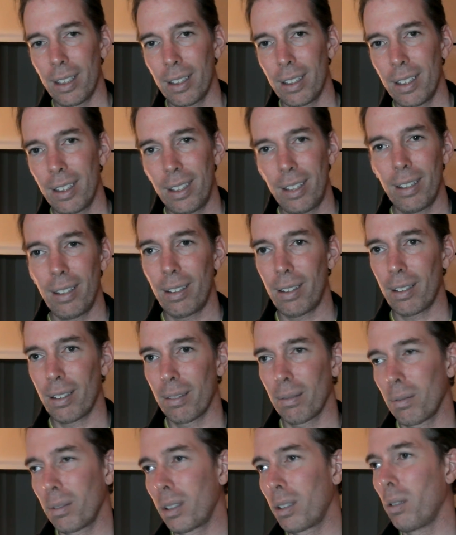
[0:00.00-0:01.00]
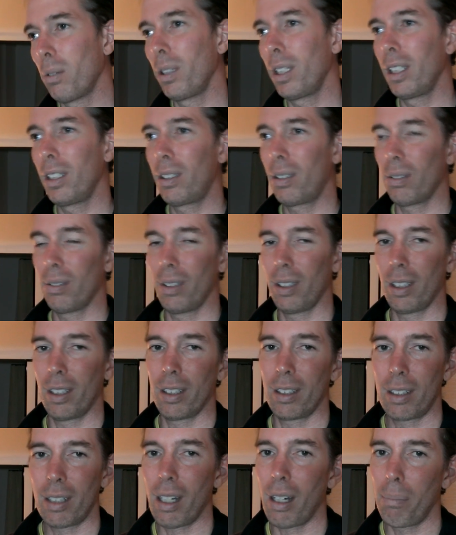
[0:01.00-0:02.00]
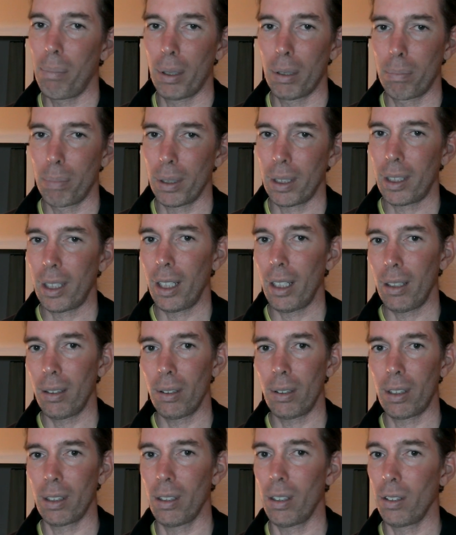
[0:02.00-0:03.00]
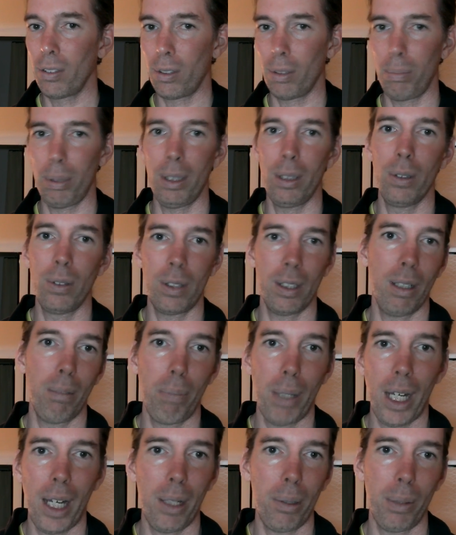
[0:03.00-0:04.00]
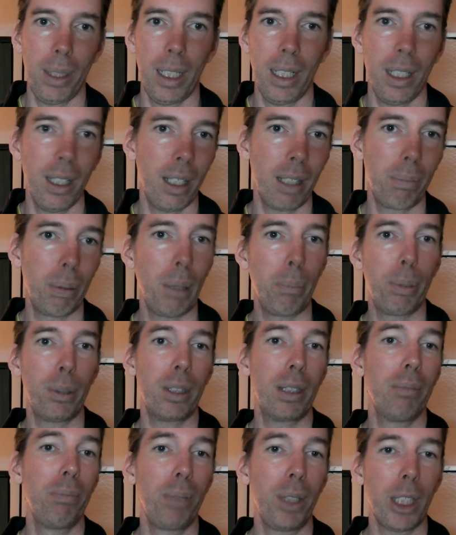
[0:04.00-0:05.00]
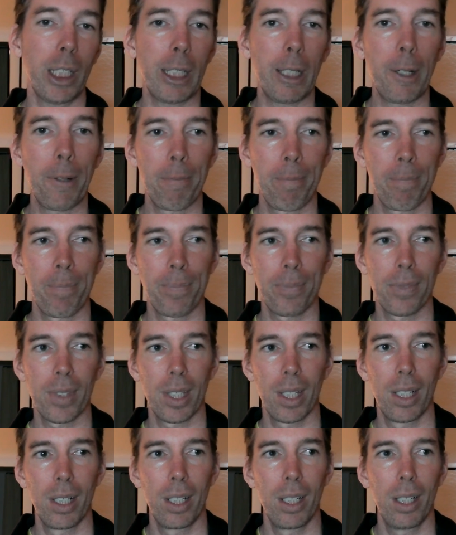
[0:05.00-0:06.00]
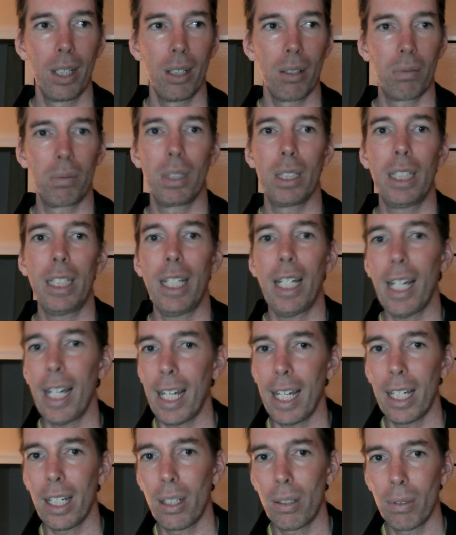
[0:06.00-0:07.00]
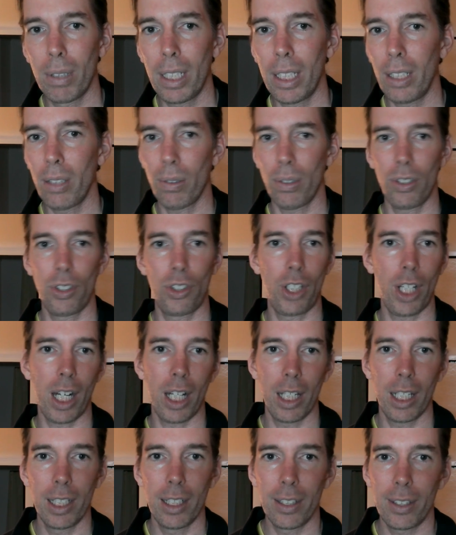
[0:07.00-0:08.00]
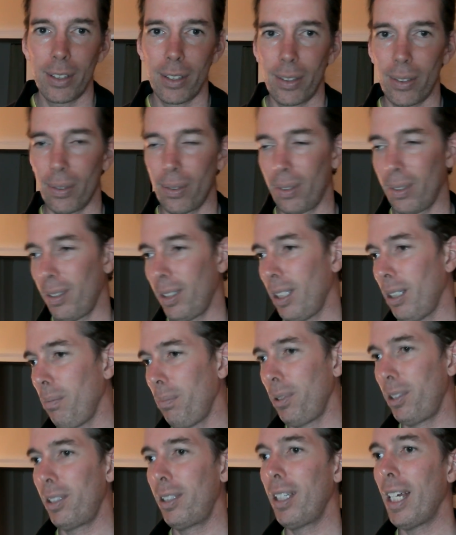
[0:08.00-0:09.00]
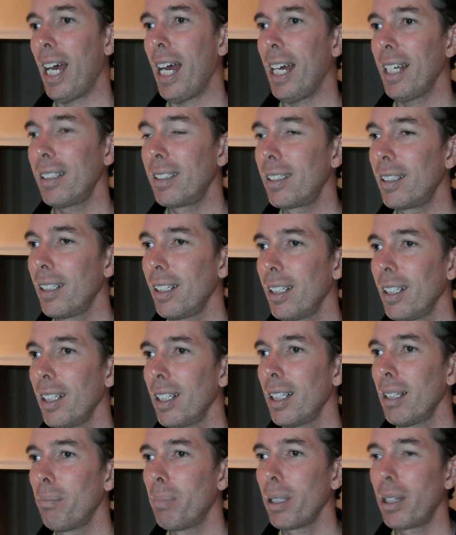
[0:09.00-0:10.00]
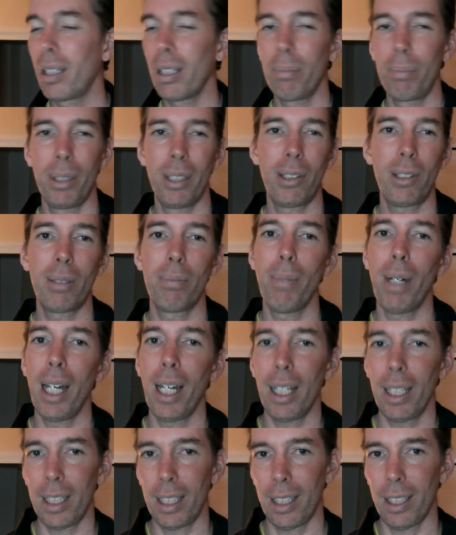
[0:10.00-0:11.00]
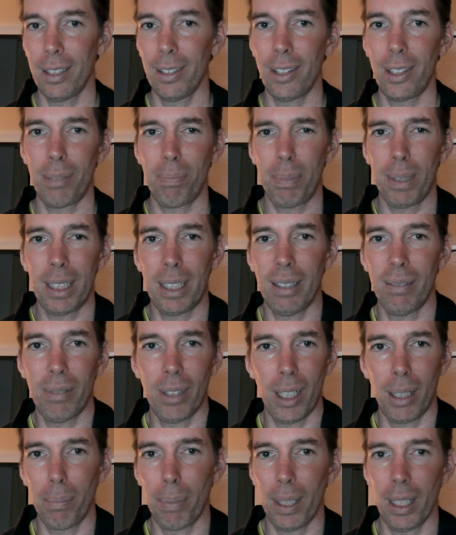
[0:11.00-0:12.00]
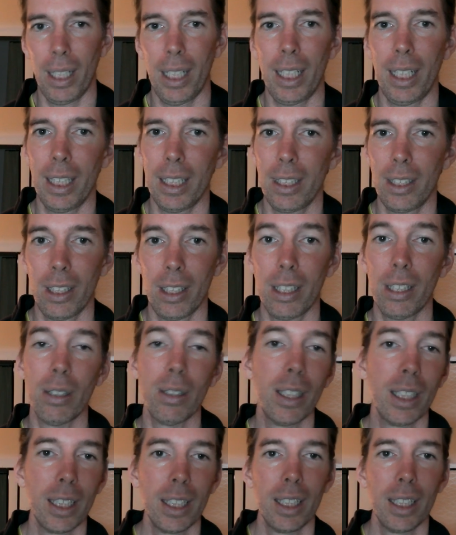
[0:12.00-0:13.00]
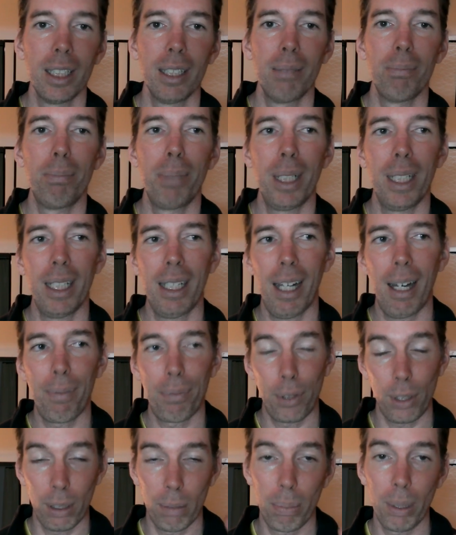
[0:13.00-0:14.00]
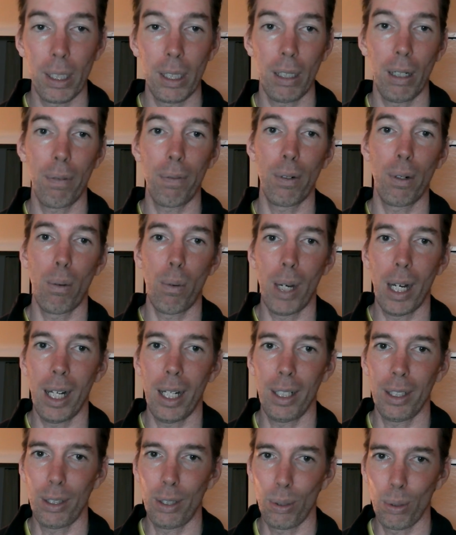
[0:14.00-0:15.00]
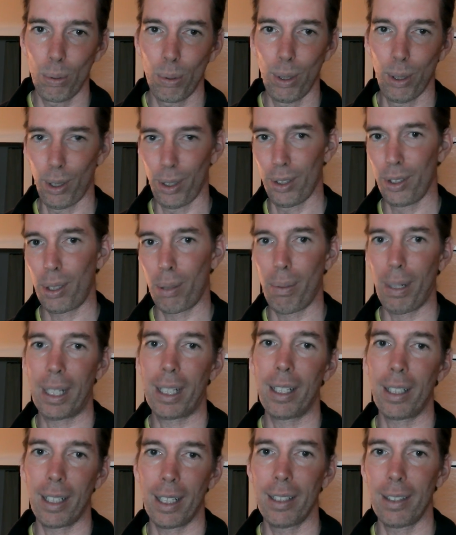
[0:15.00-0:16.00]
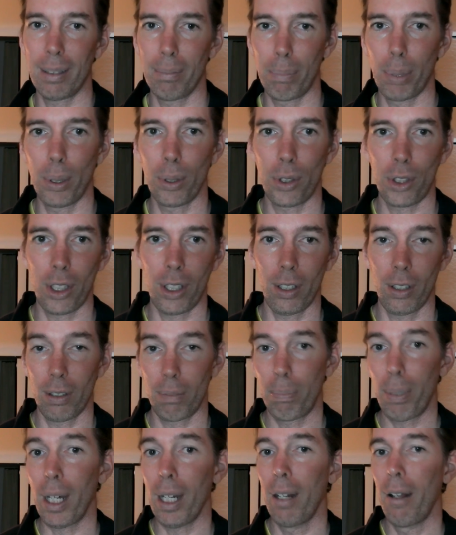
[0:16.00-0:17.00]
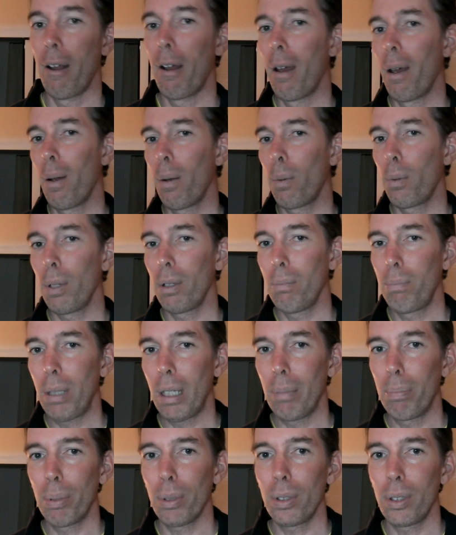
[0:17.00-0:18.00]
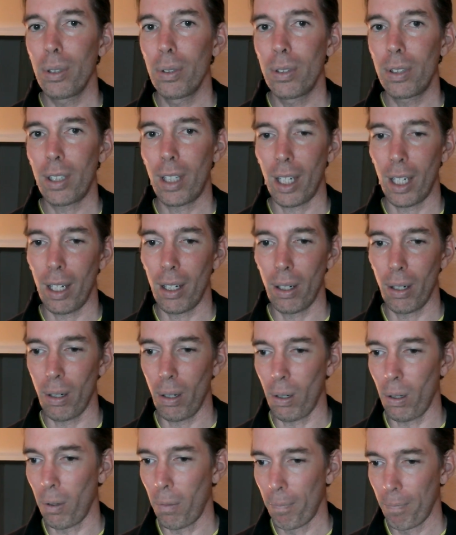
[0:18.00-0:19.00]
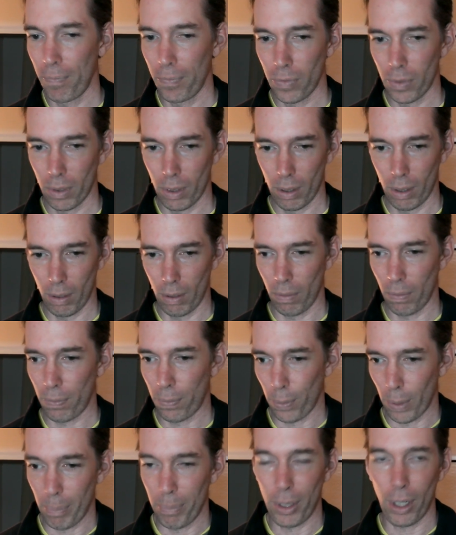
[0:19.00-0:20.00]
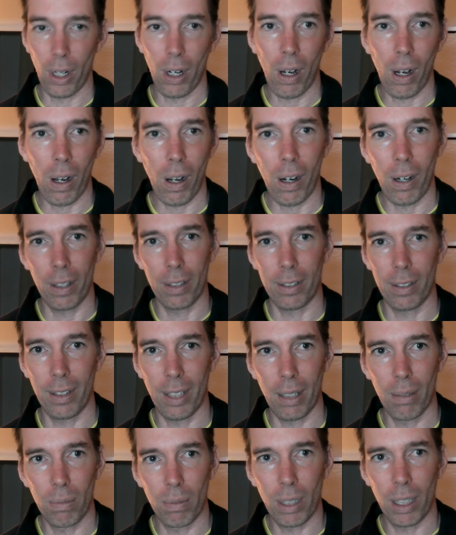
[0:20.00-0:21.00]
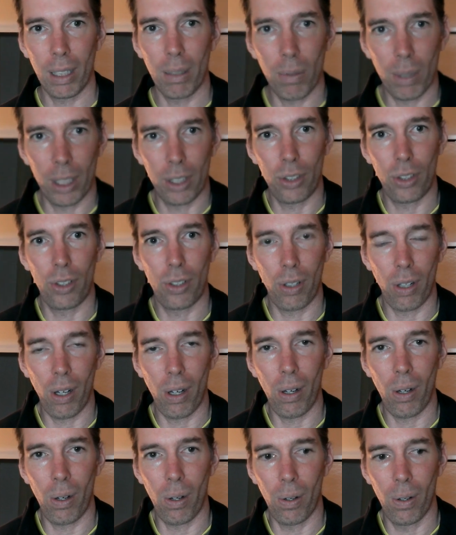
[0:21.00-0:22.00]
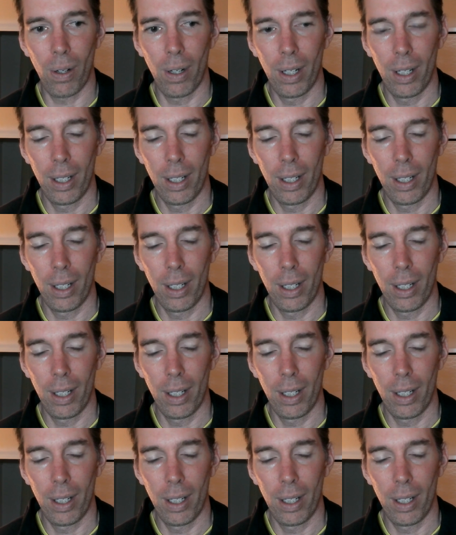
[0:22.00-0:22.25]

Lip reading: this is going into another topic, but keigo can also be used in a bad way. Like, people can be really angry or jealous or upset, but they'll be smiling and speaking very politely to you. But after you've been here for a while, you learn to recognize the bullshitters. But when people use keigo from their heart and they really want to show